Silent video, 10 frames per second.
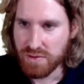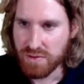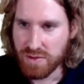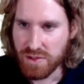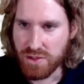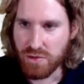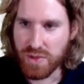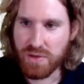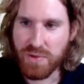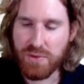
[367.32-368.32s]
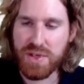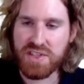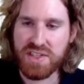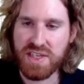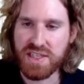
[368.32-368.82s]
So with a very
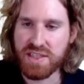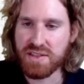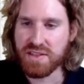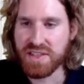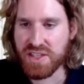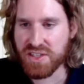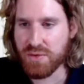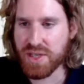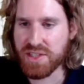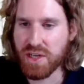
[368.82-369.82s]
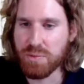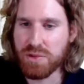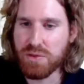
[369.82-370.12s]
silly dictionary example,